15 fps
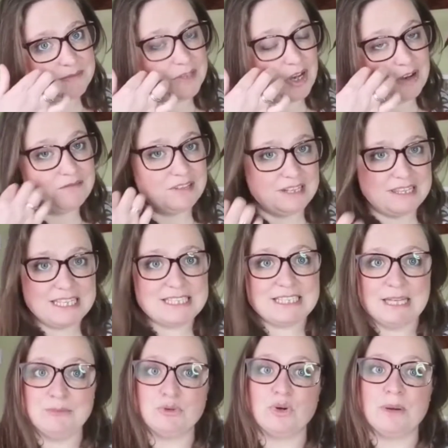So hopefully these
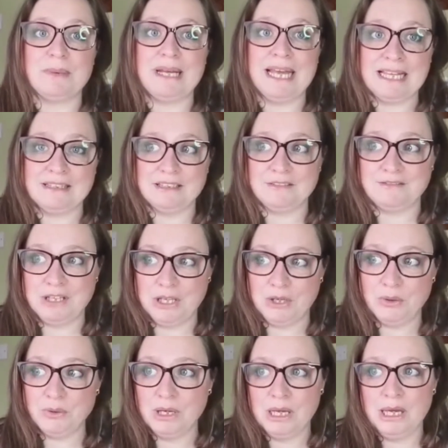tips will come in handy for
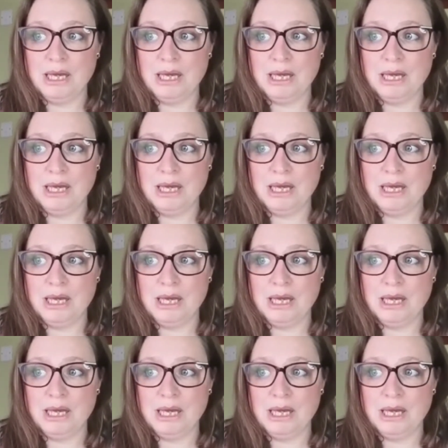you